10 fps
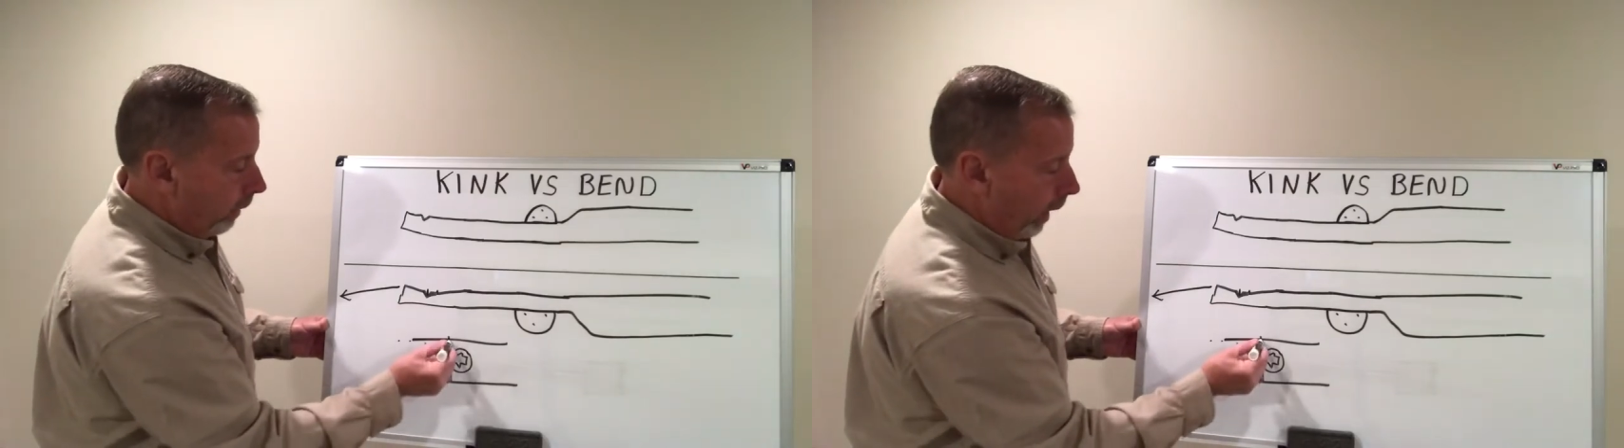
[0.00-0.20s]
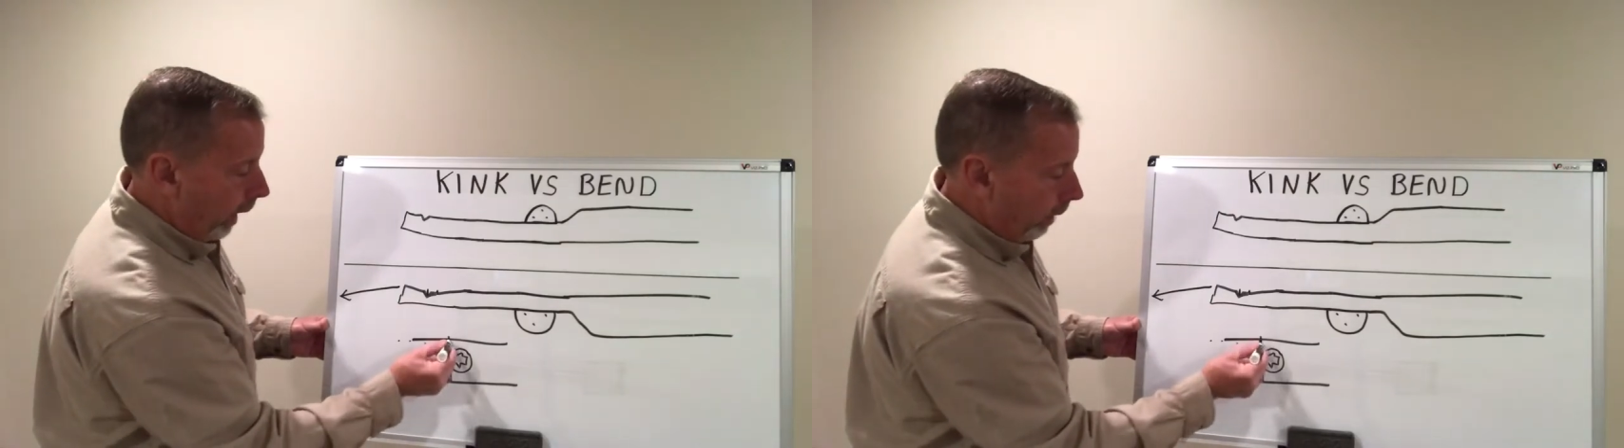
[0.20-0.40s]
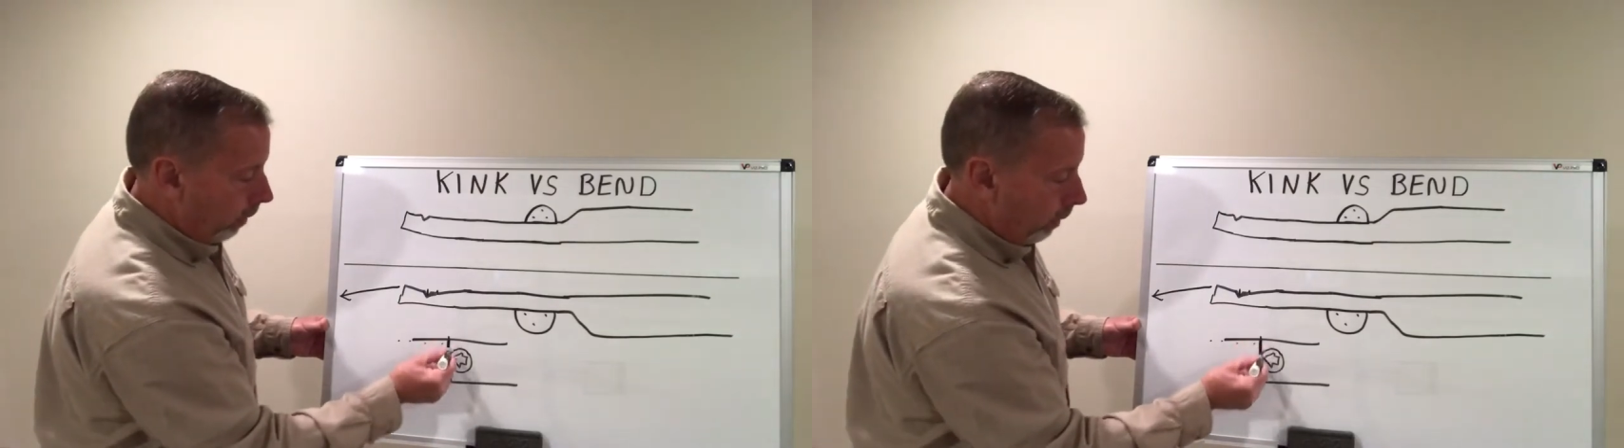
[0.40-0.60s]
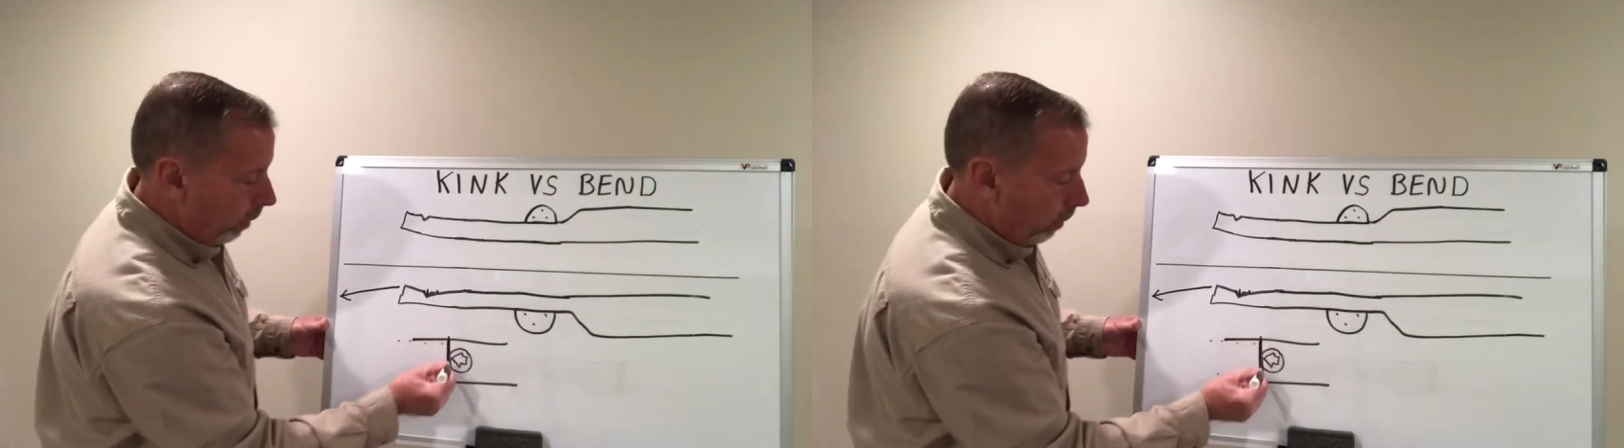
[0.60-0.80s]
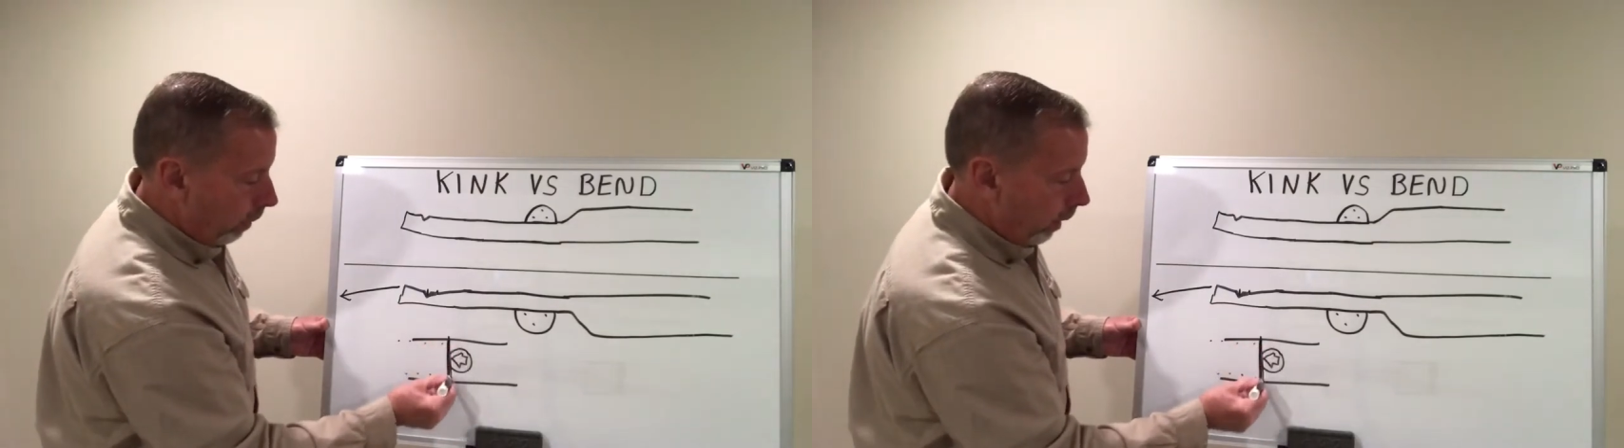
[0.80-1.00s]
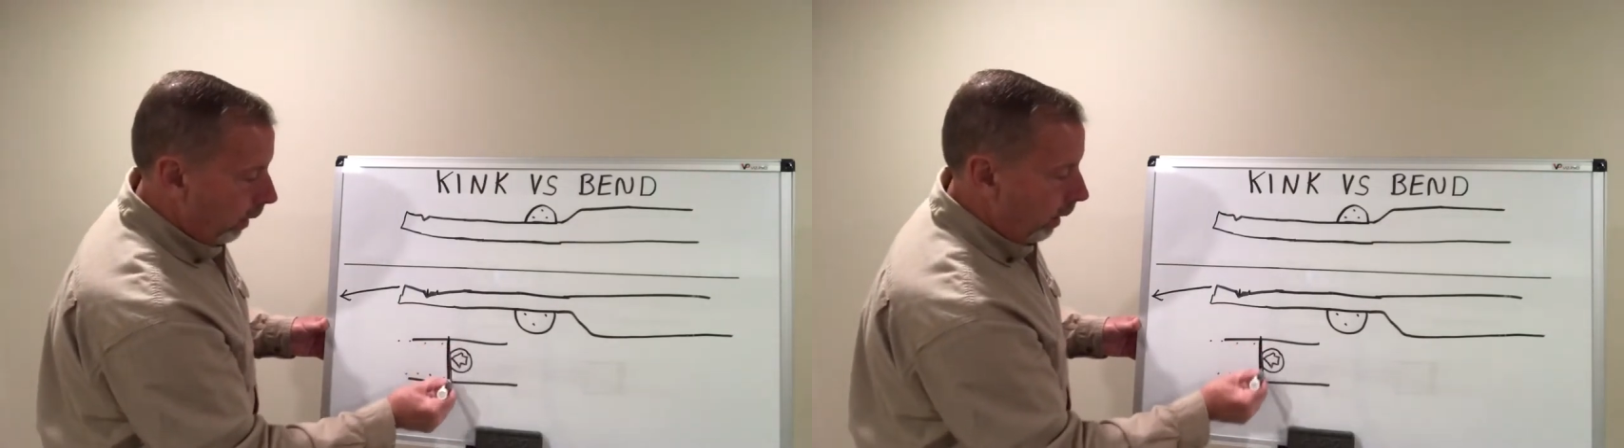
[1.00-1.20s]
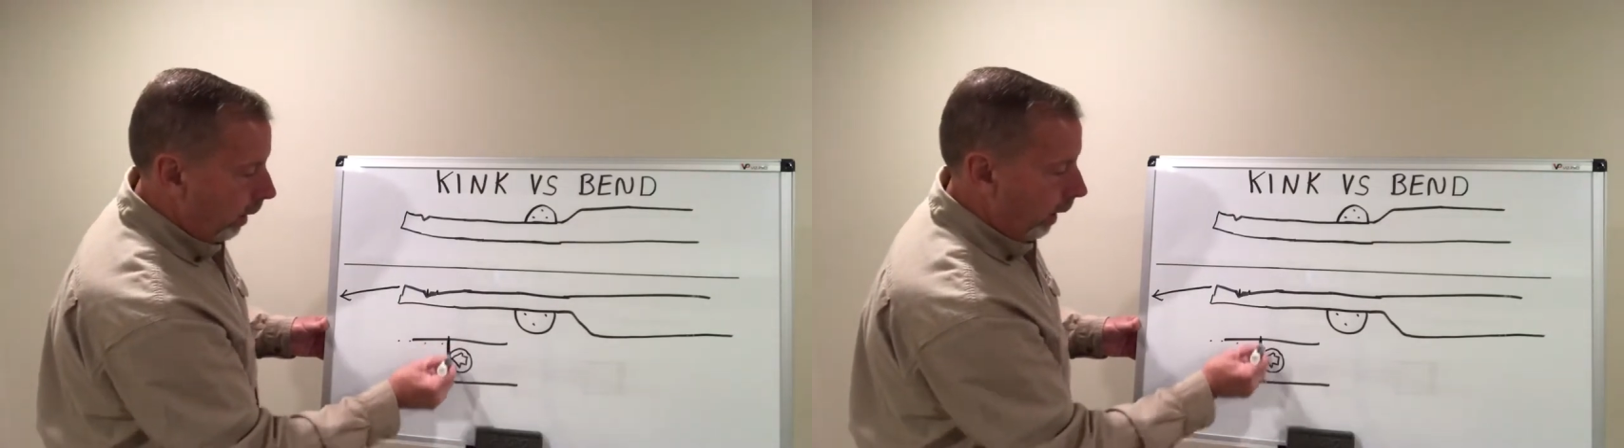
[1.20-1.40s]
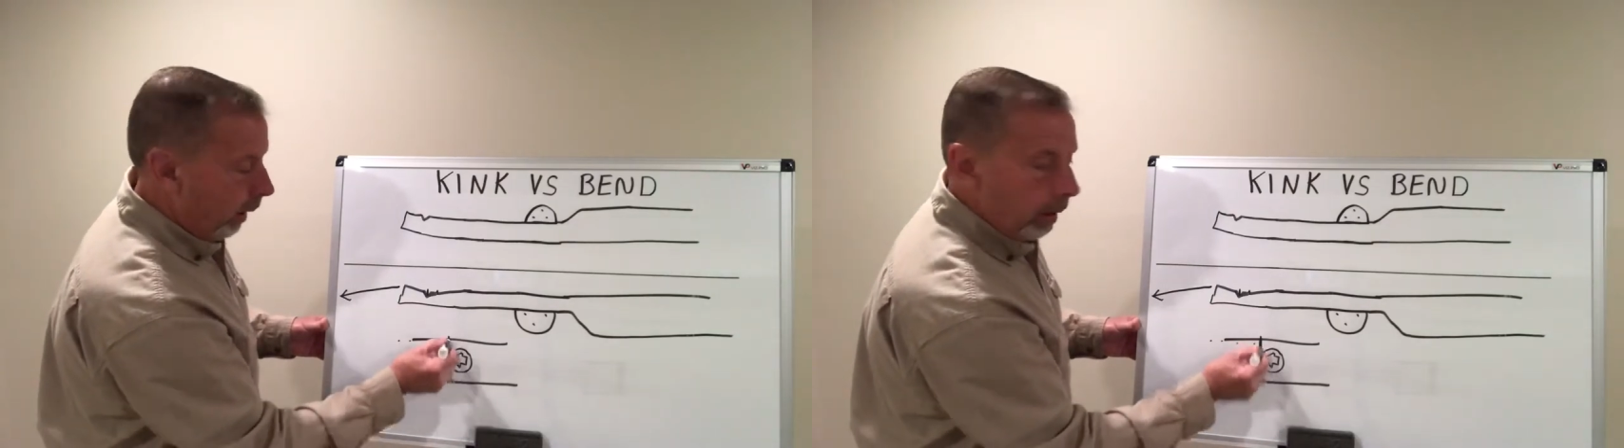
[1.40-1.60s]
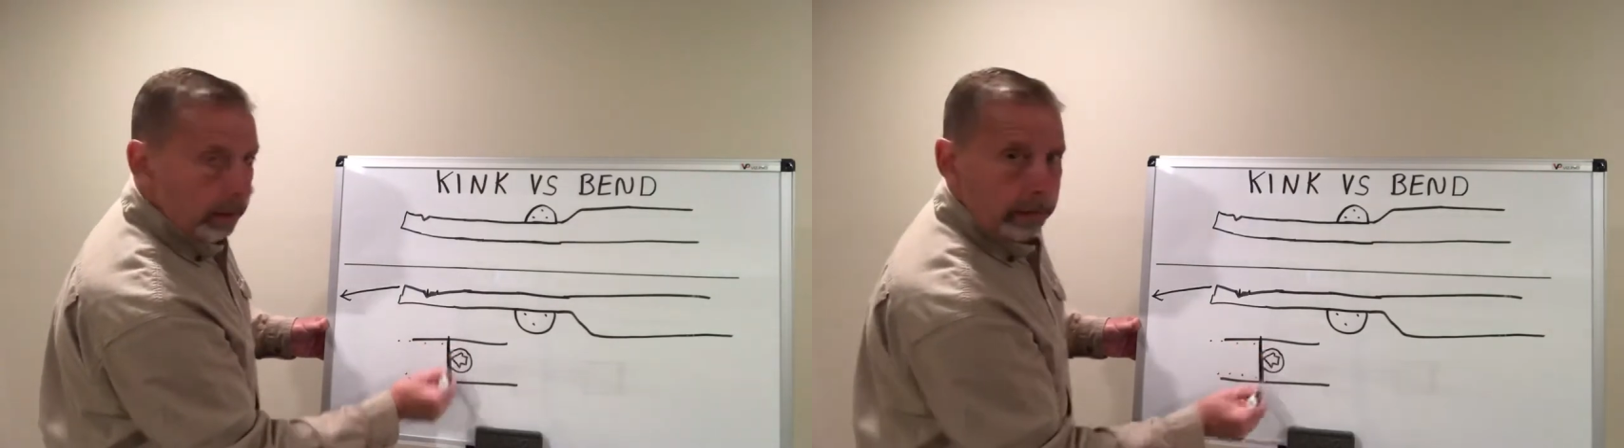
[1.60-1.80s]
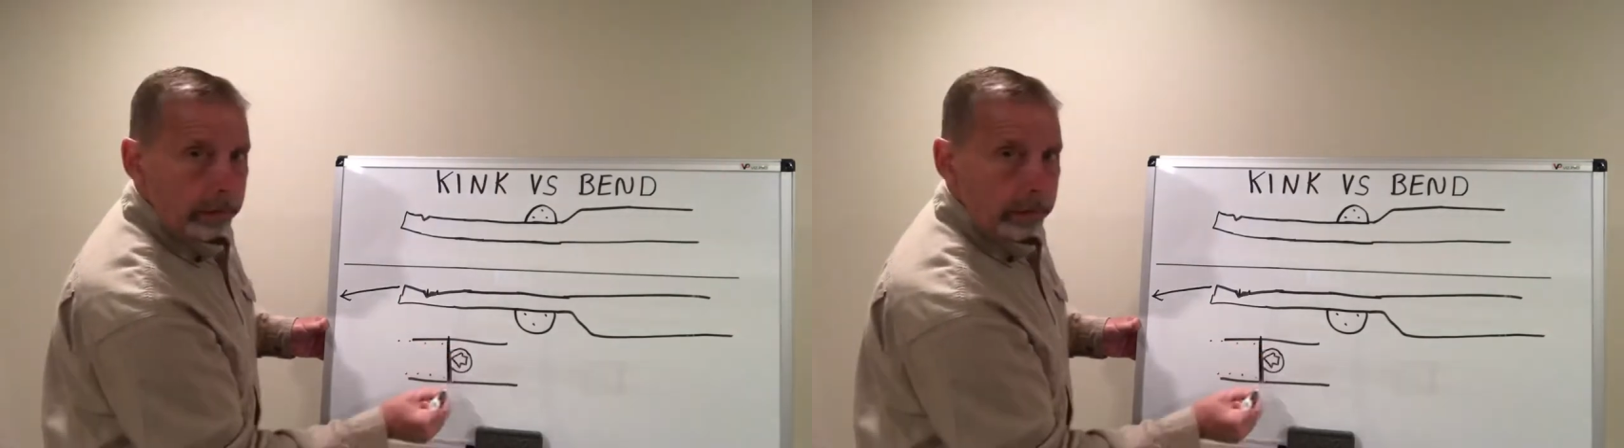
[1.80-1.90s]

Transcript: got one cut